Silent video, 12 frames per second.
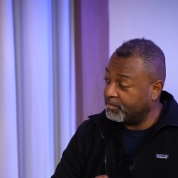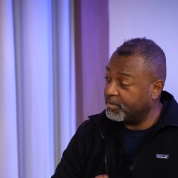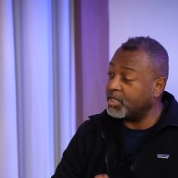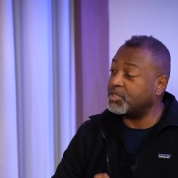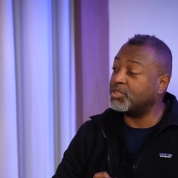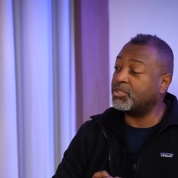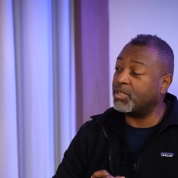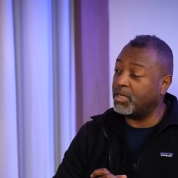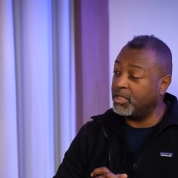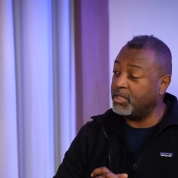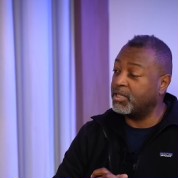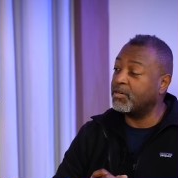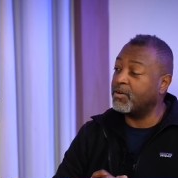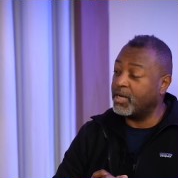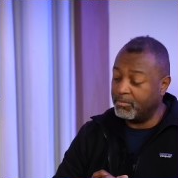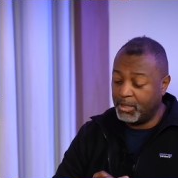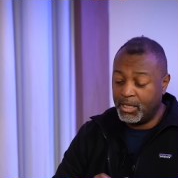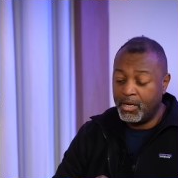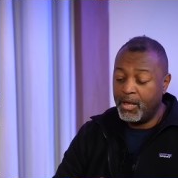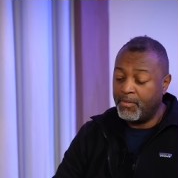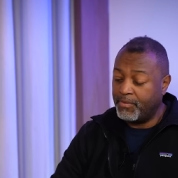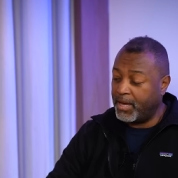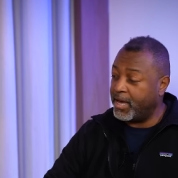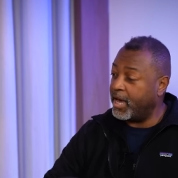They studied their enemy.
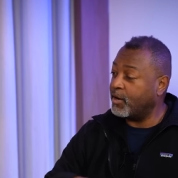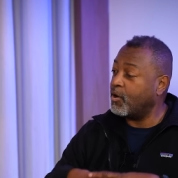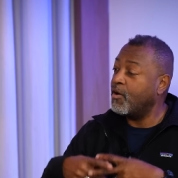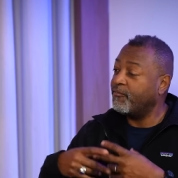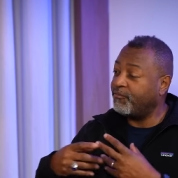They had